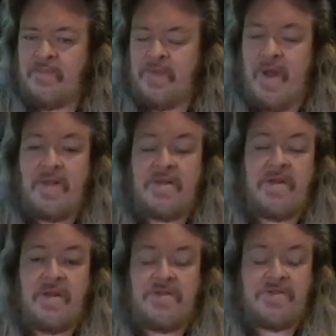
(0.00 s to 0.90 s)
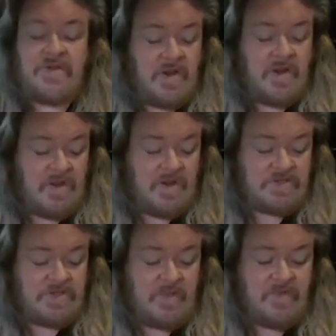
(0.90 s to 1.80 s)
God, in, in uh,
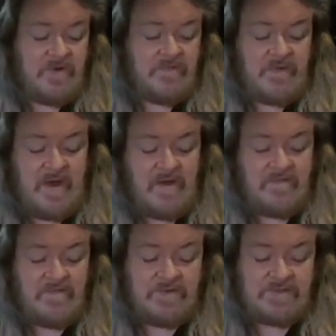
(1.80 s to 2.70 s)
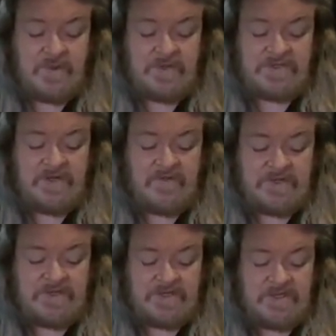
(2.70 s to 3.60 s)
Psalm 35, verse 27, he
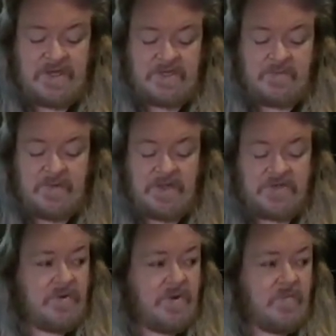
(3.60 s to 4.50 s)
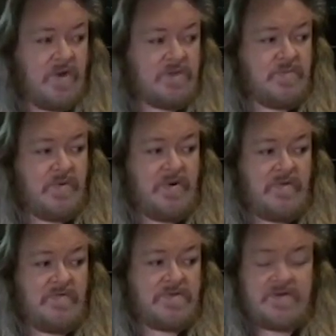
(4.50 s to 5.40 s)
says he takes pleasure in the prosperity
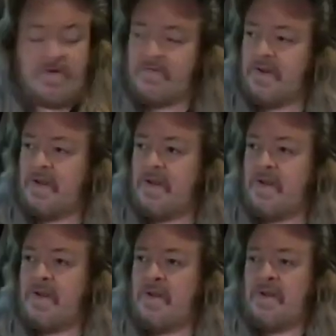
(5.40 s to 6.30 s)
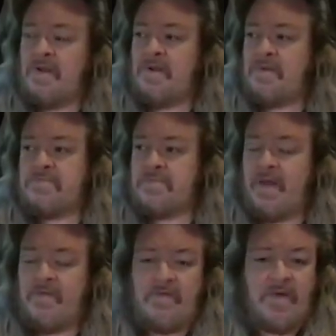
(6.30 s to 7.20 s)
of his servant.
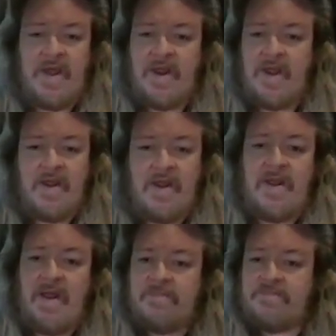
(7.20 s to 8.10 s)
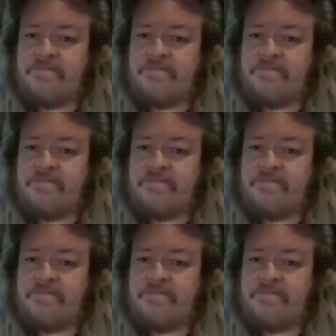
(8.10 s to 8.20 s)
Never forgetting any of that.